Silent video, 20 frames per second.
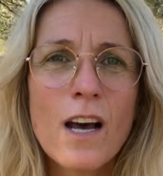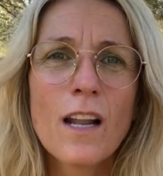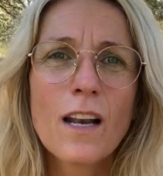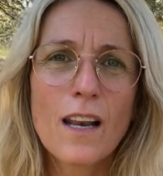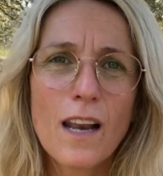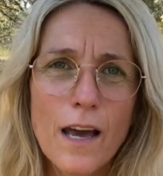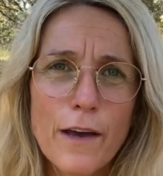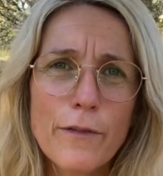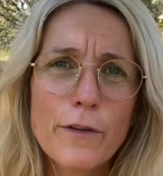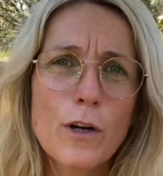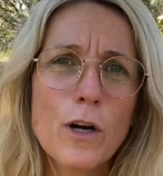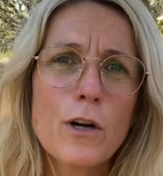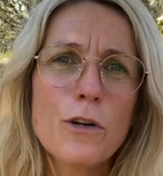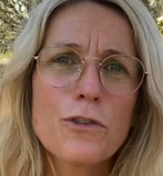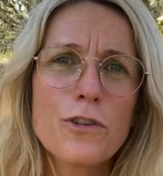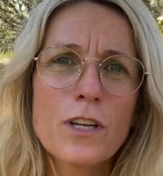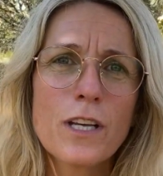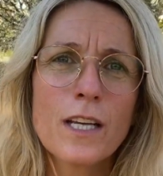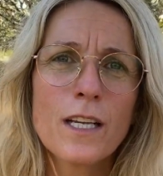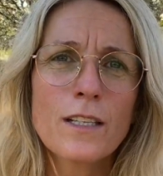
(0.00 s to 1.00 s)
life
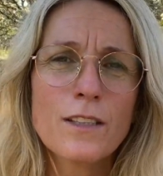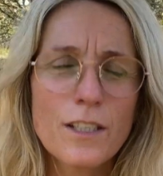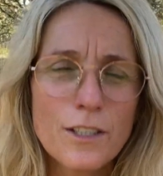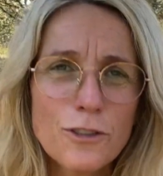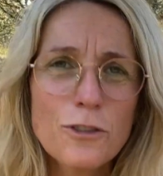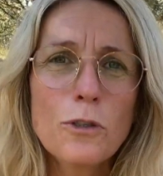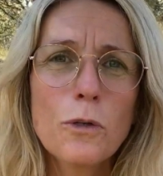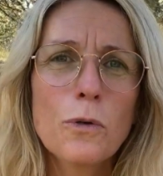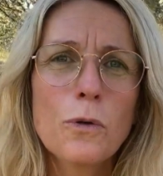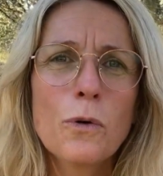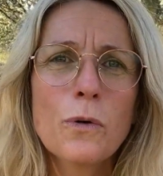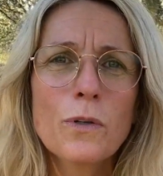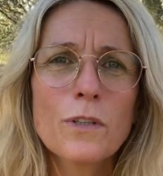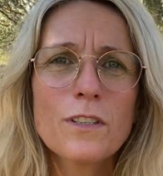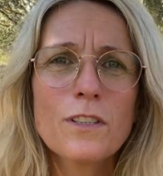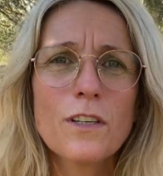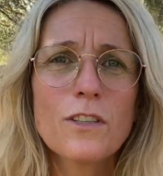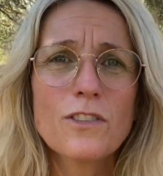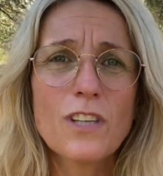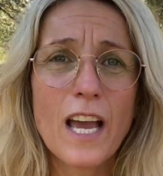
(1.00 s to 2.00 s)
coaching digital
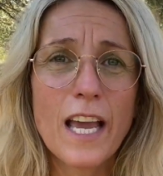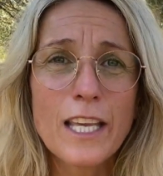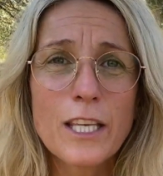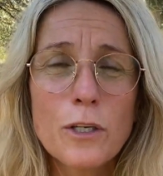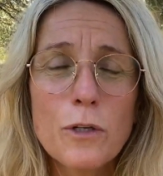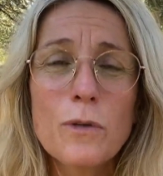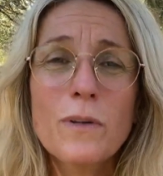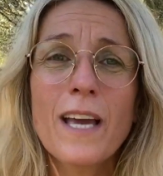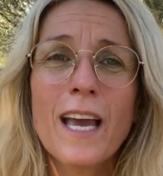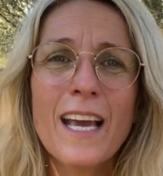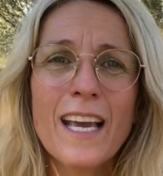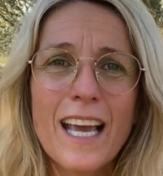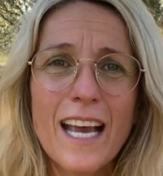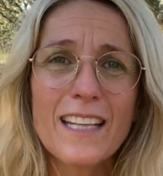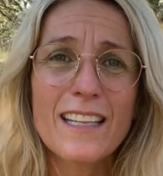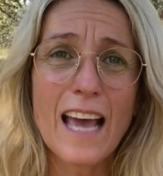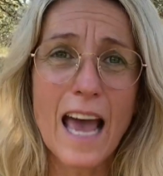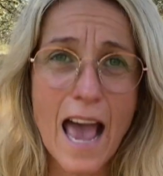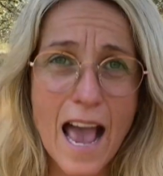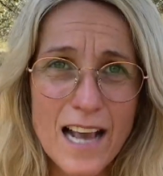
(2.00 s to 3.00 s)
courses, and you can get
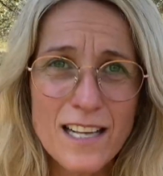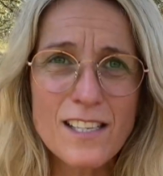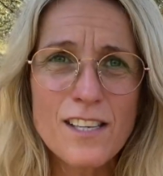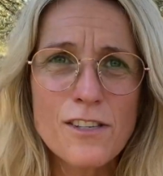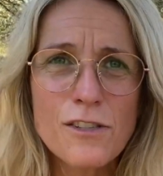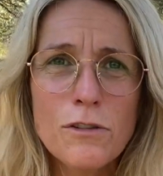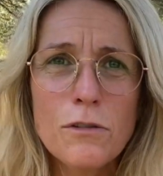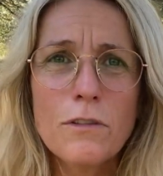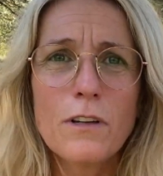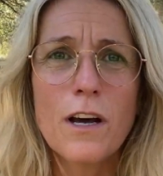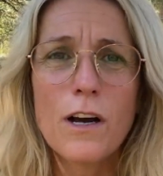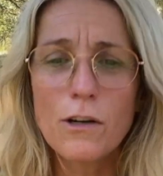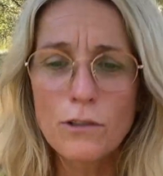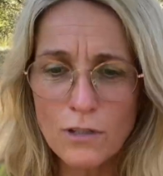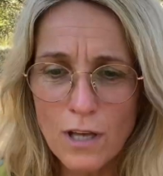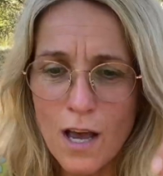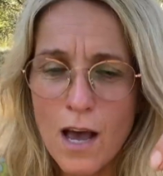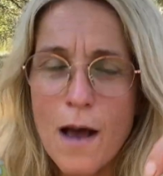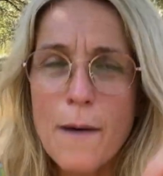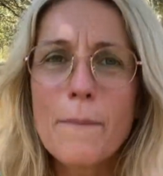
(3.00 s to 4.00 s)
access to those
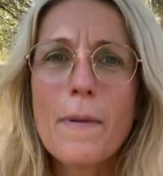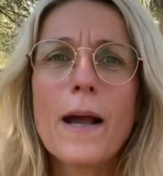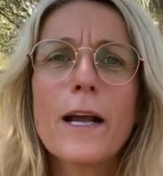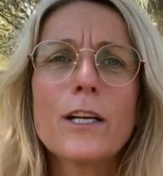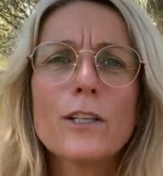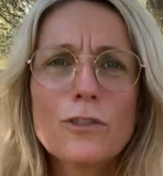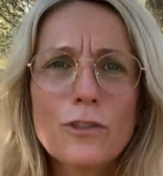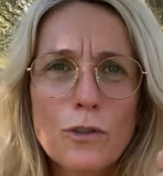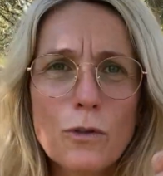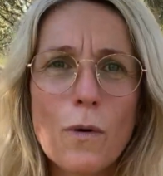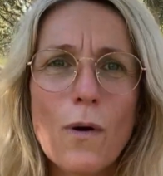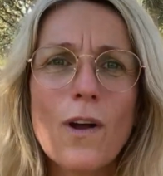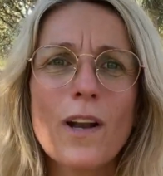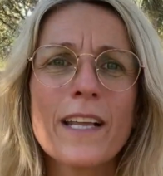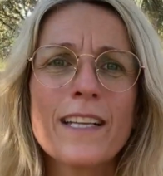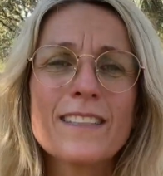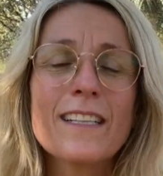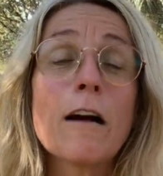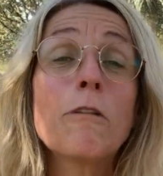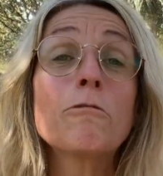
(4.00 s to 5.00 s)
by
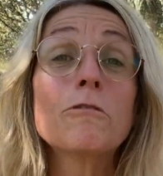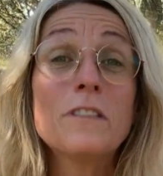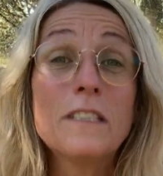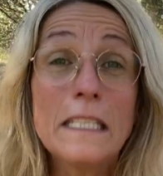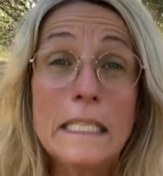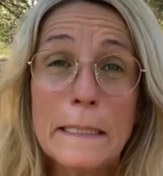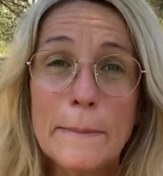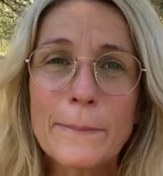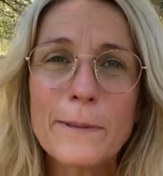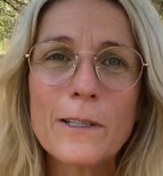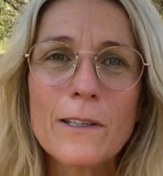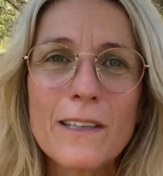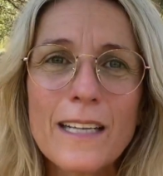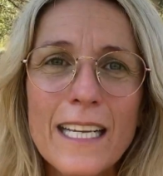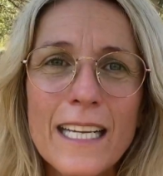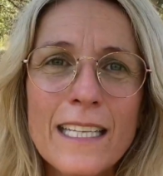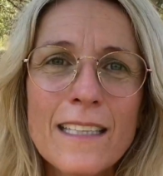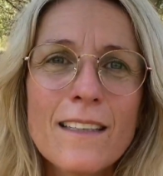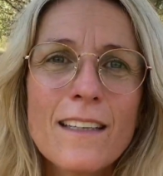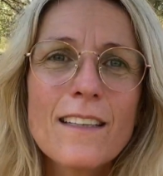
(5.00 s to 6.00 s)
scrolling down deeper
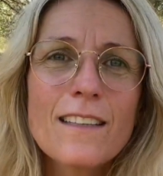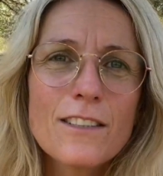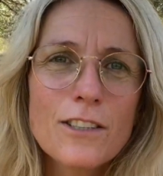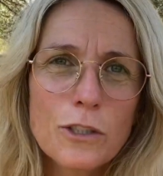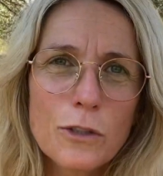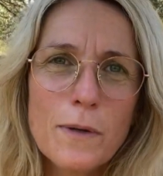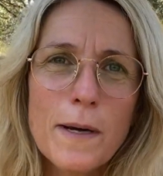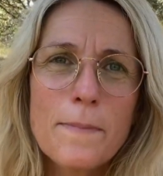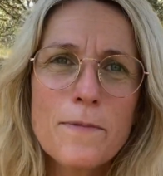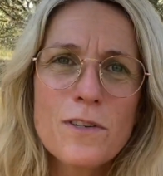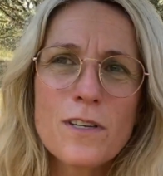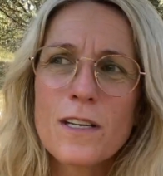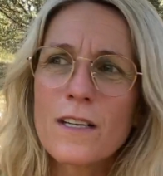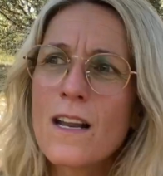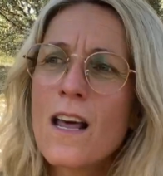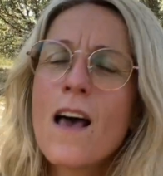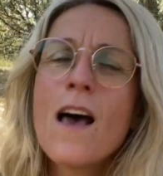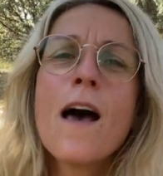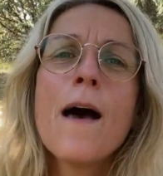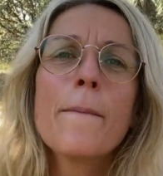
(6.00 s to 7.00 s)
in the description.
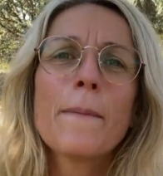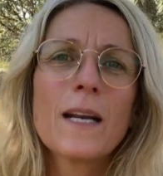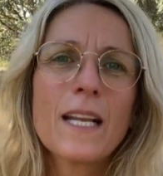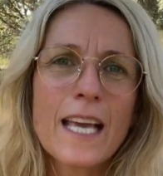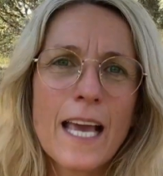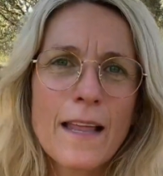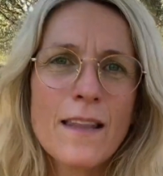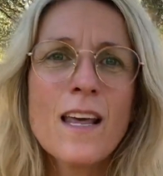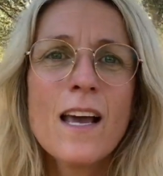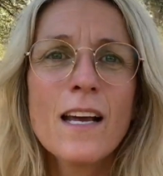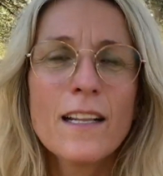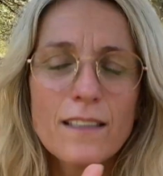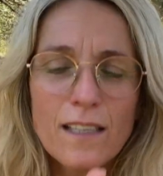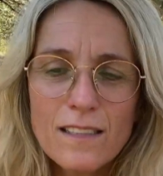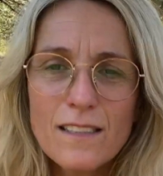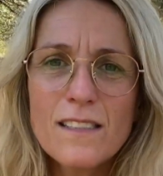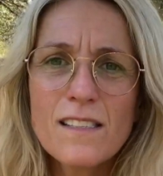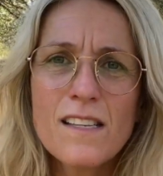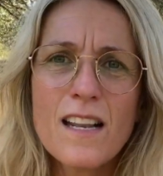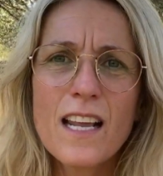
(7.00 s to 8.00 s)
But again, this
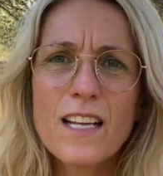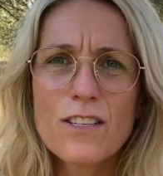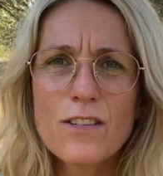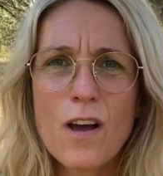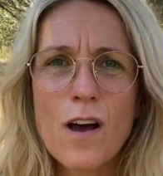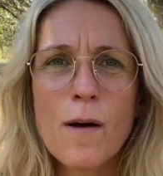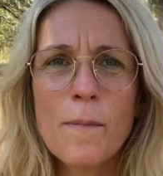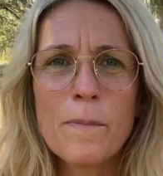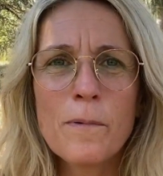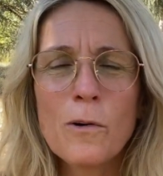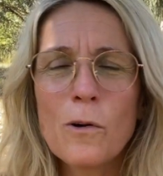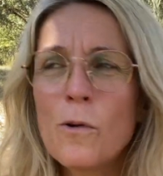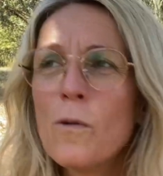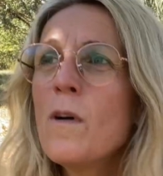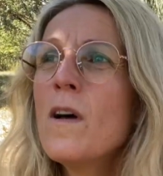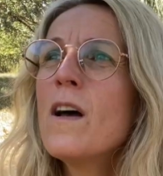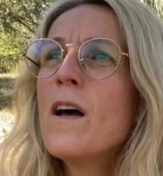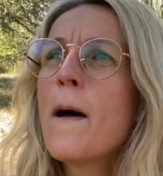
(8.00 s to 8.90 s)
is an example.